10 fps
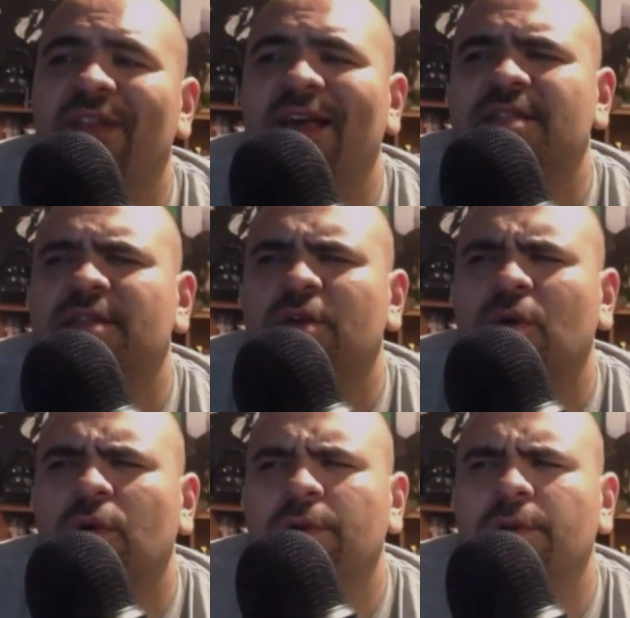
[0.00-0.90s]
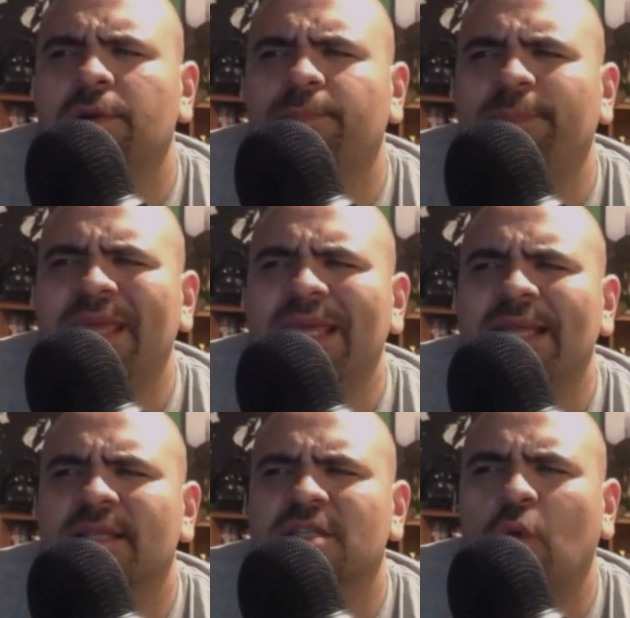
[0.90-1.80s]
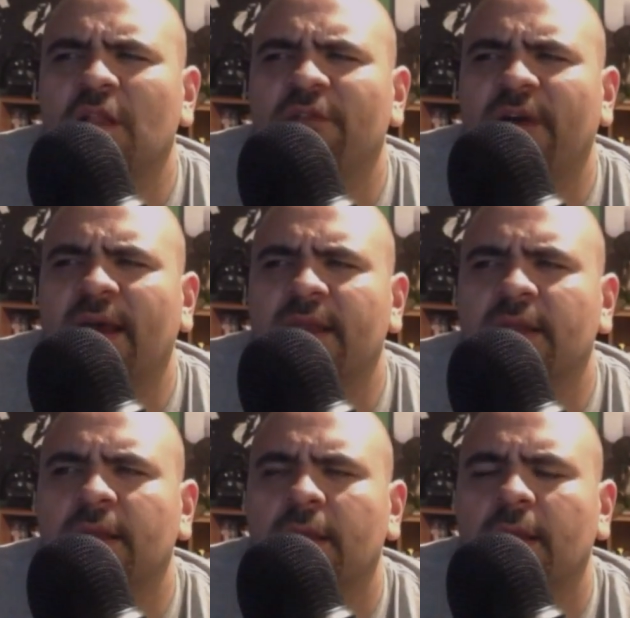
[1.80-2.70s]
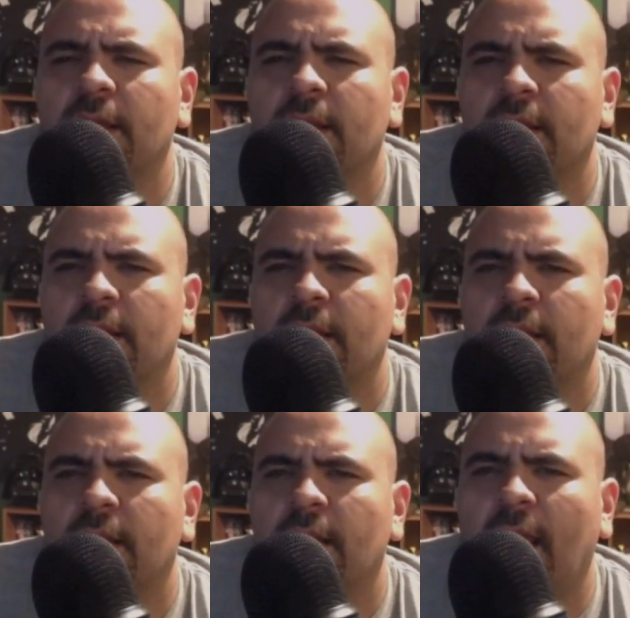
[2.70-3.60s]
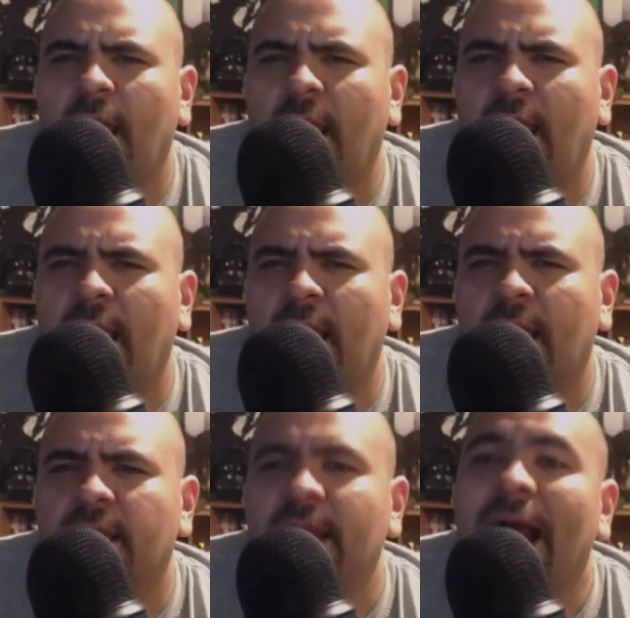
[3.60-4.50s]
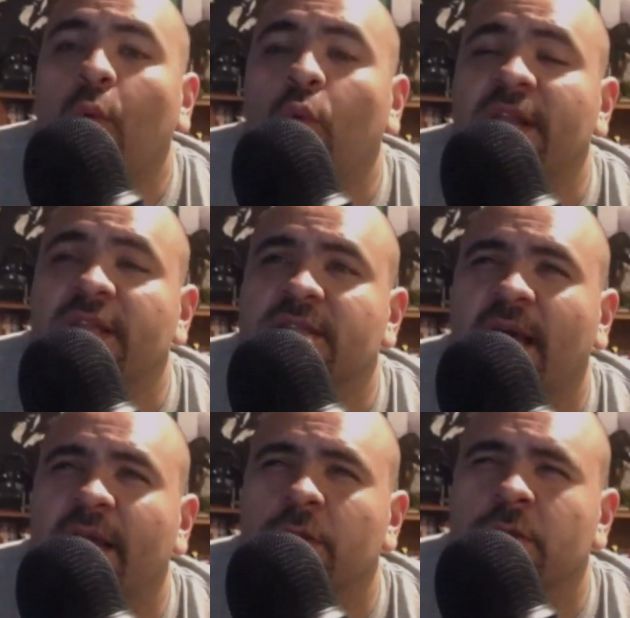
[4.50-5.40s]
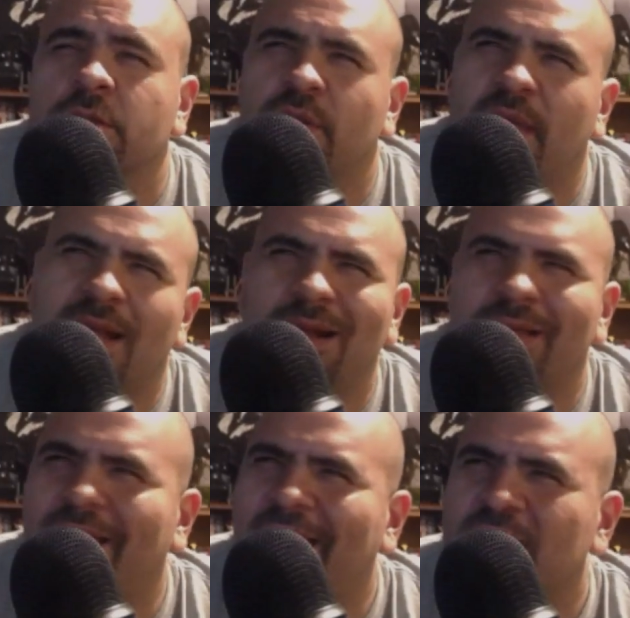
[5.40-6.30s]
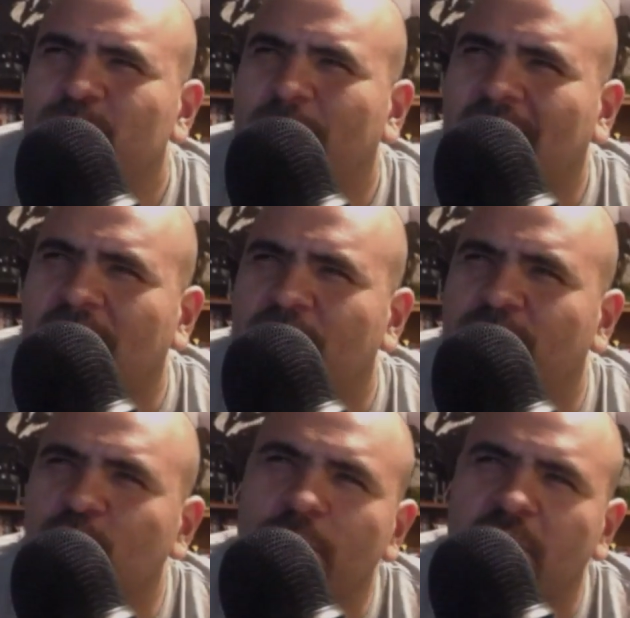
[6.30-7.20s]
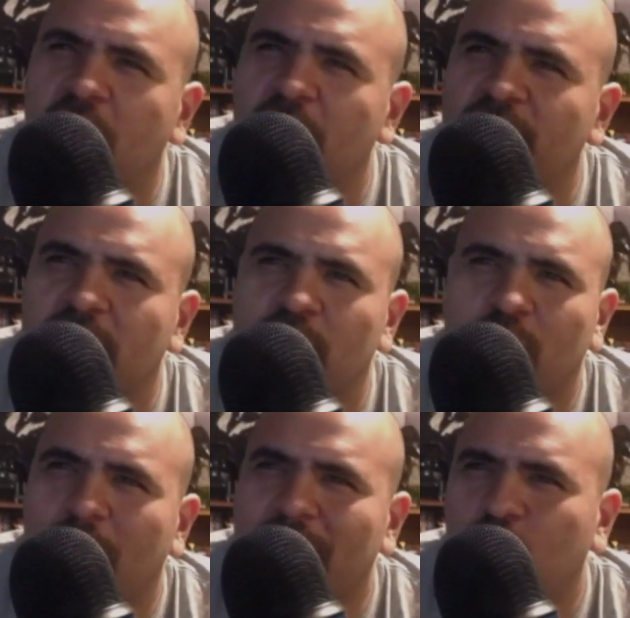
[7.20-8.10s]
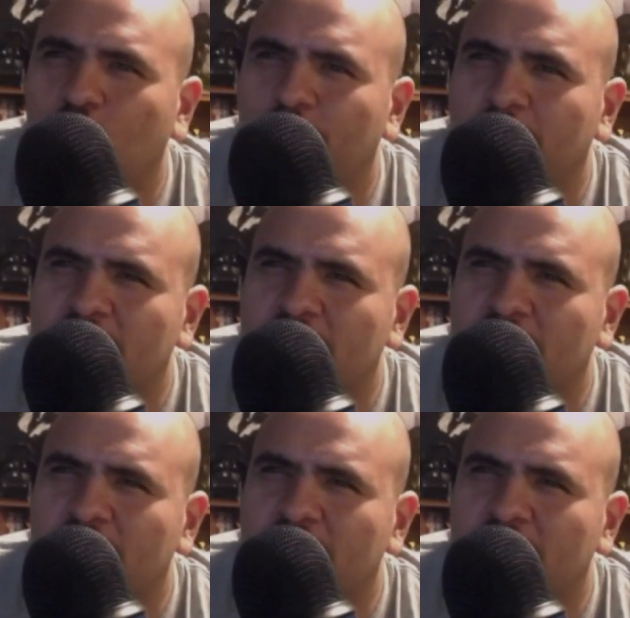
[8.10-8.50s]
led to her being disqualified and not winning the title. So that aspect kind of threw me off. I know they want to incorporate